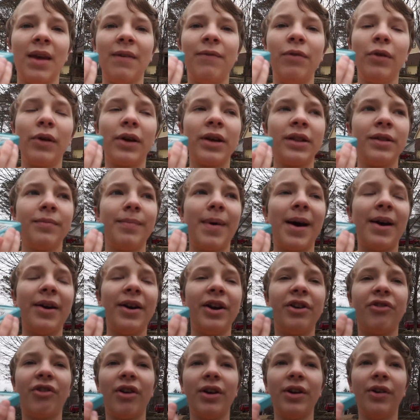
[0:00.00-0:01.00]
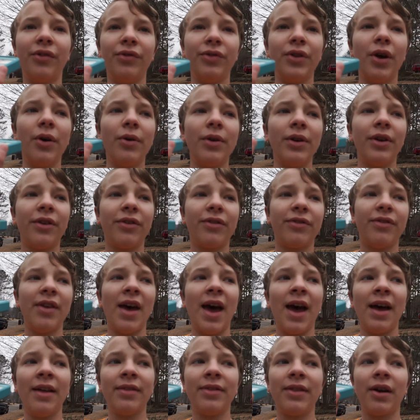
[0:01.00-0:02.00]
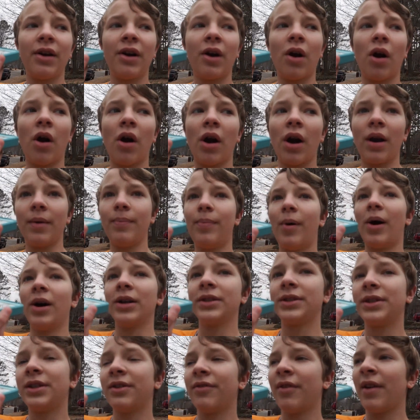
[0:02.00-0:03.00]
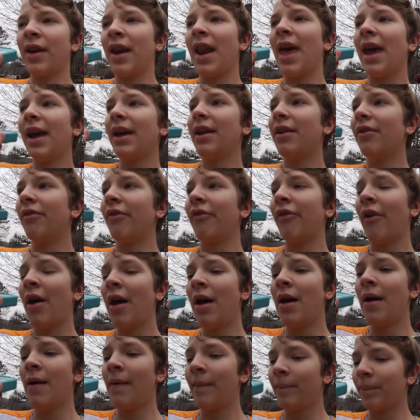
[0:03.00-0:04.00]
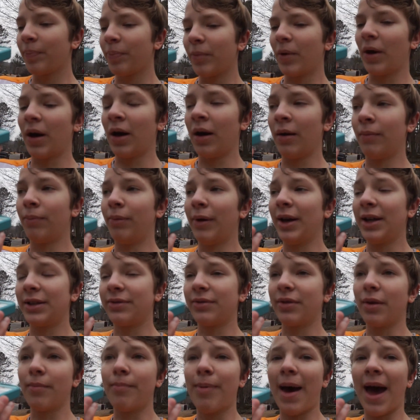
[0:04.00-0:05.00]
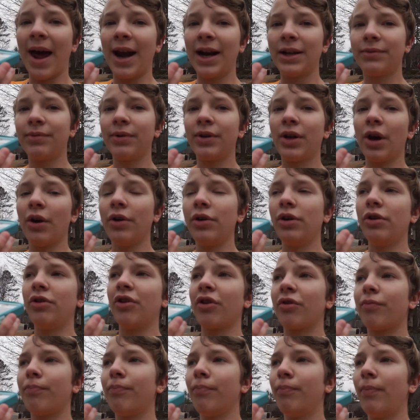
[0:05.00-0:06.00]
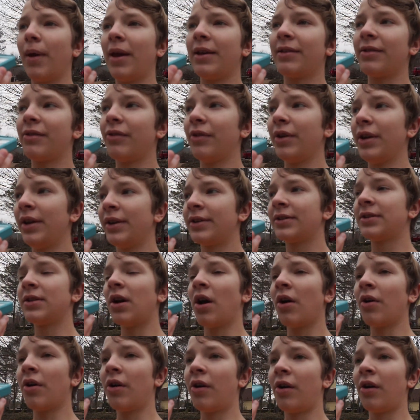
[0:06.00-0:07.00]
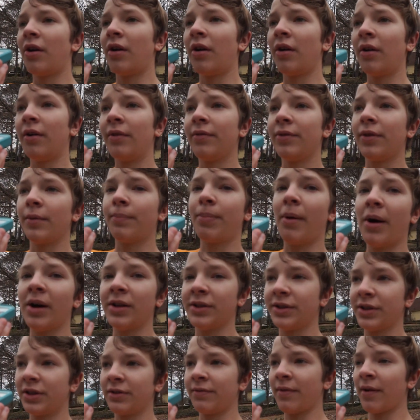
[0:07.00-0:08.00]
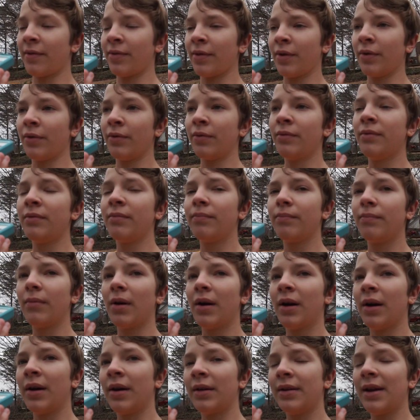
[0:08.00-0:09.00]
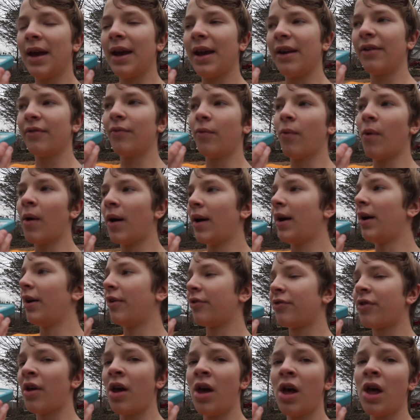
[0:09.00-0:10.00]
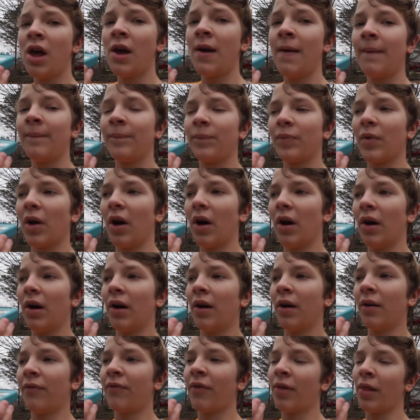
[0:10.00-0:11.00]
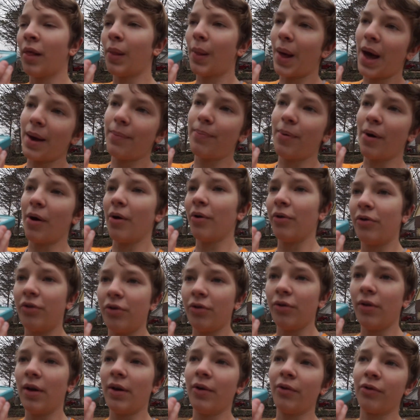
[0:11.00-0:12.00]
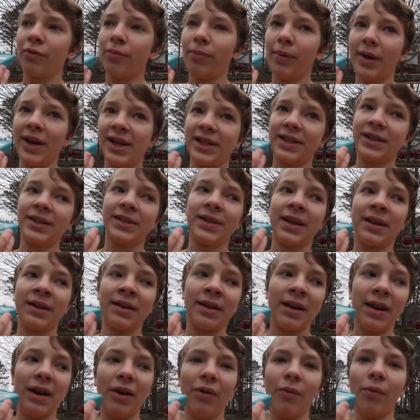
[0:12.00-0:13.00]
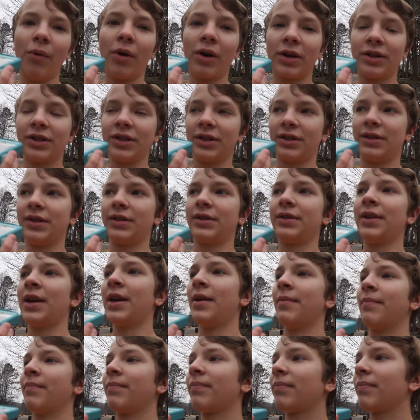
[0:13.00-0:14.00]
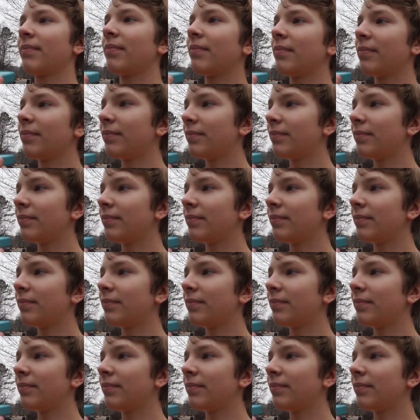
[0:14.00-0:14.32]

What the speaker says: If you look in the battery tray, you'll notice that there are a positive and negative place where the batteries would go. You just basically solder the positive and the negative wires from the LiPo to those places, and it'll work just the same.